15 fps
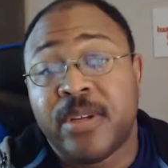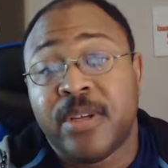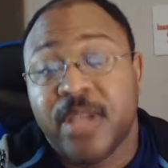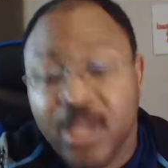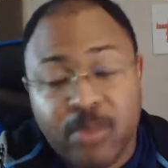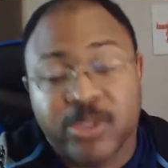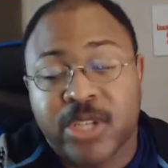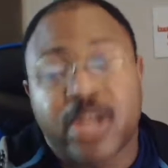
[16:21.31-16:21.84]
He
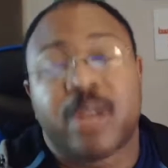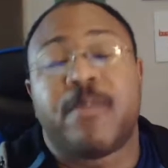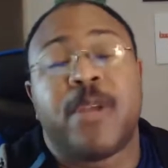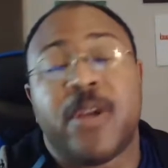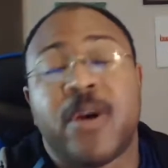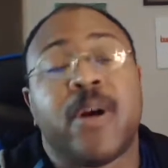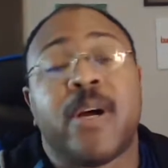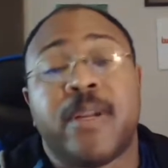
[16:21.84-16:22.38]
was going to be
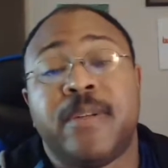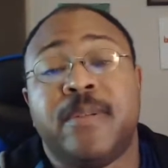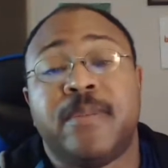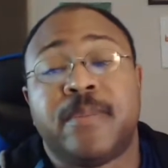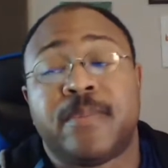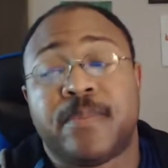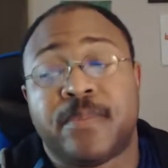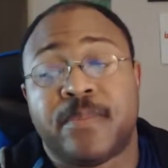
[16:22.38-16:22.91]
gone
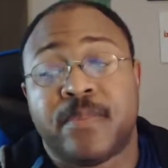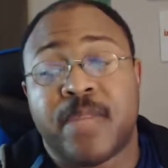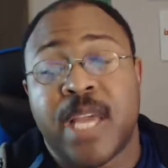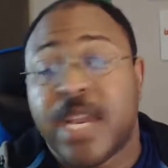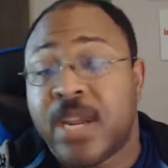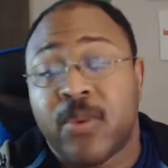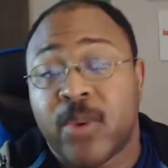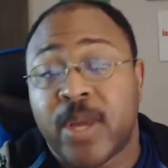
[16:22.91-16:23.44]

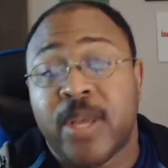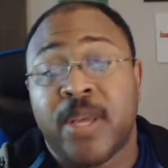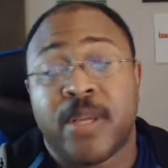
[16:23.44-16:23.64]
anyway.